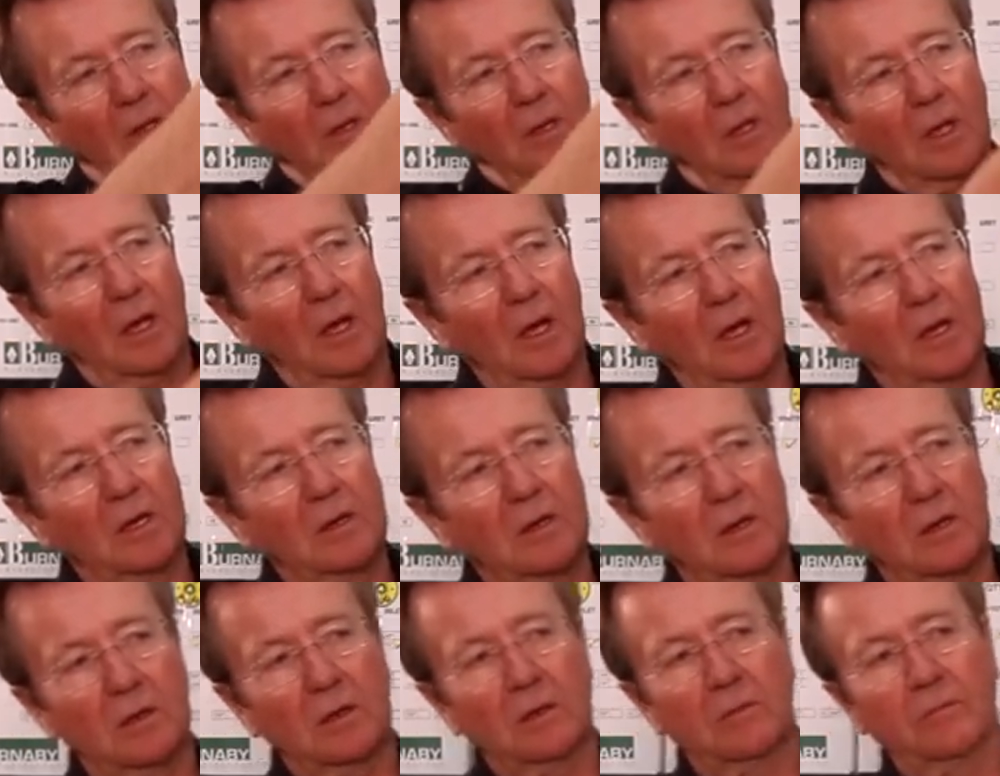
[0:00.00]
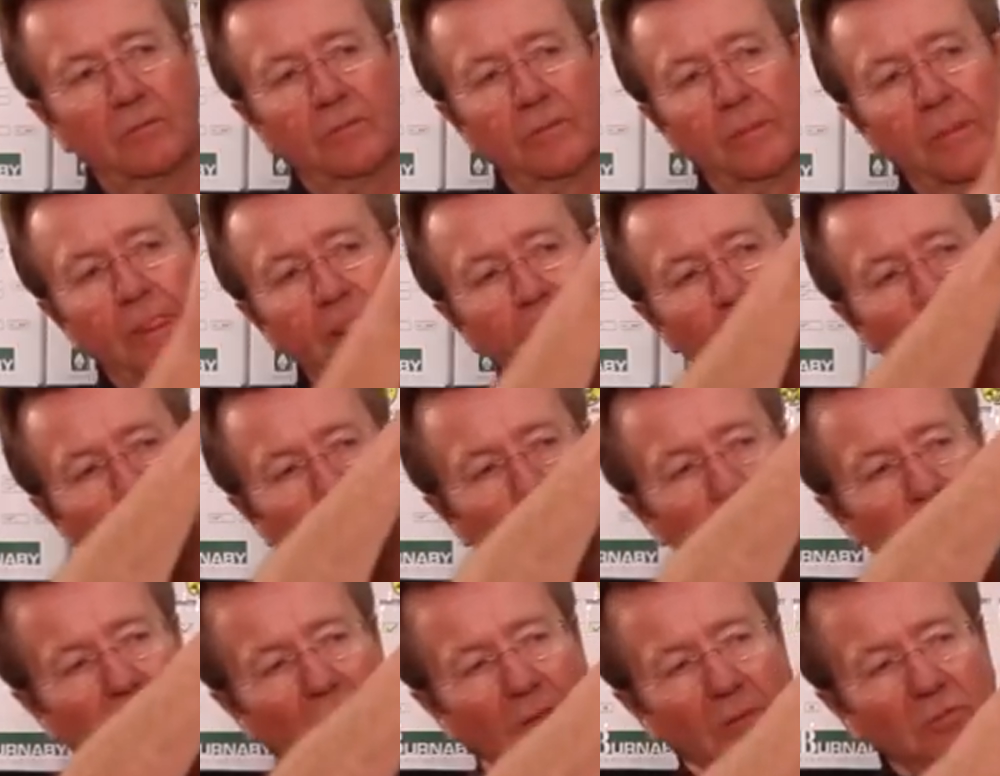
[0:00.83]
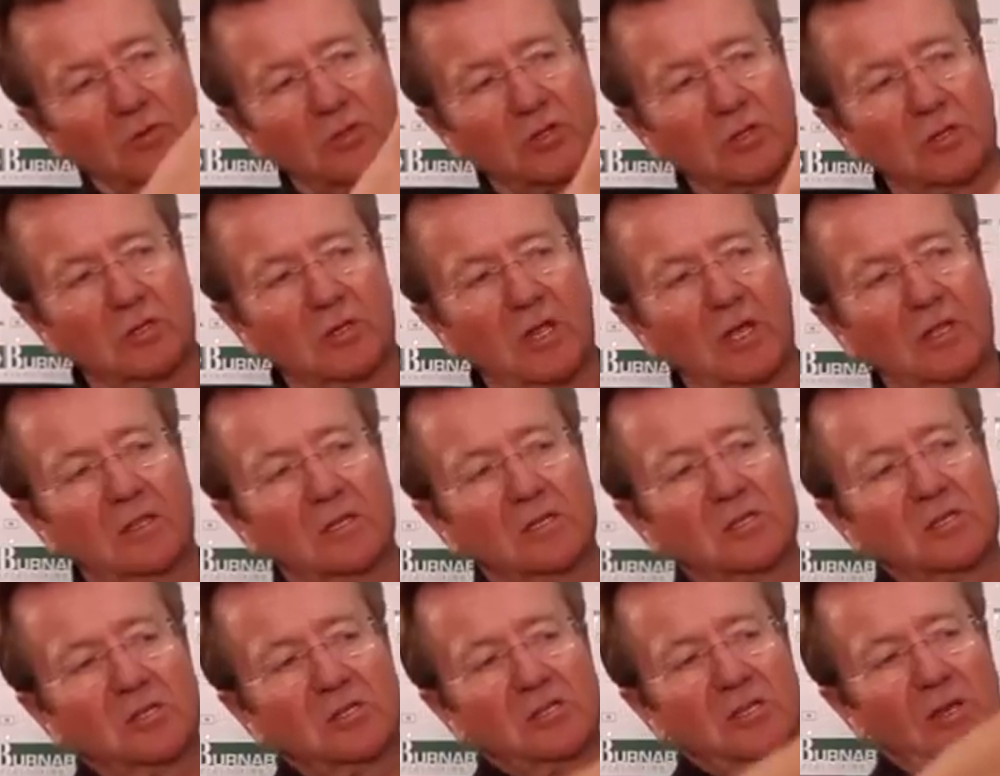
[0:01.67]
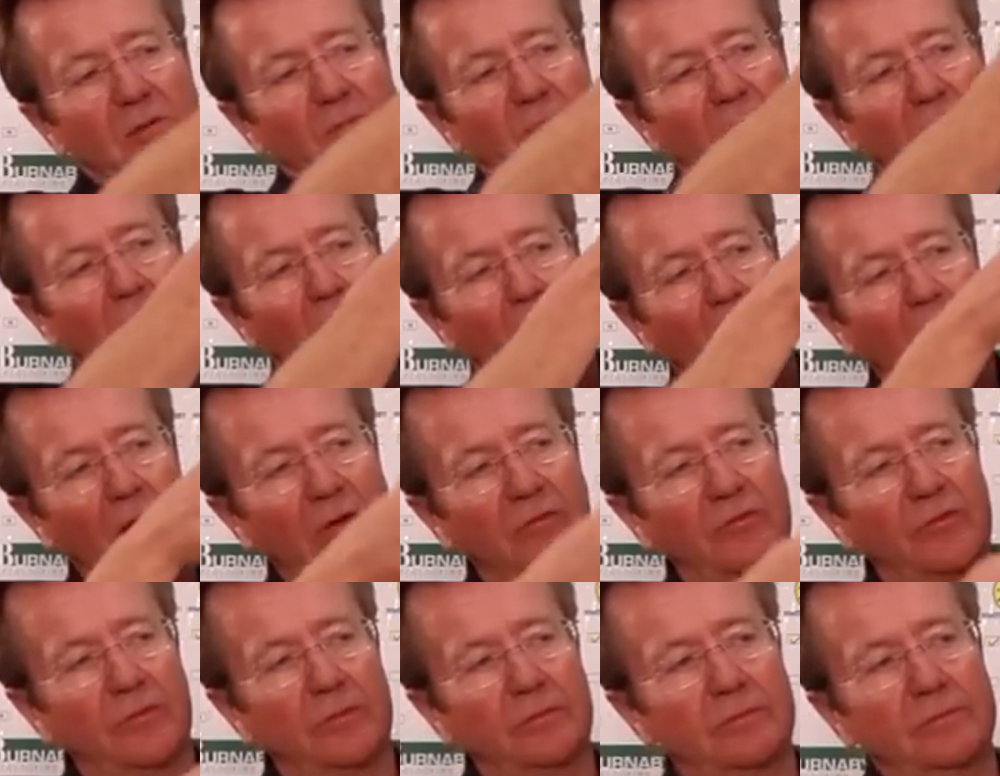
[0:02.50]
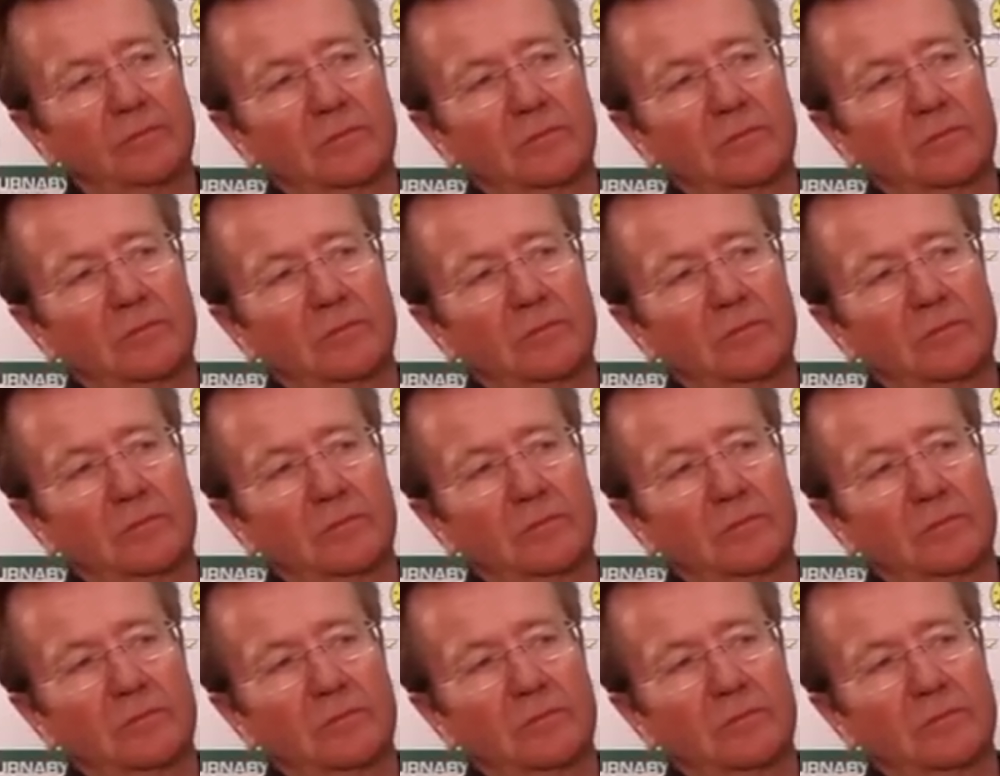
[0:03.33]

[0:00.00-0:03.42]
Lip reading: and I'm just going to take this assembly off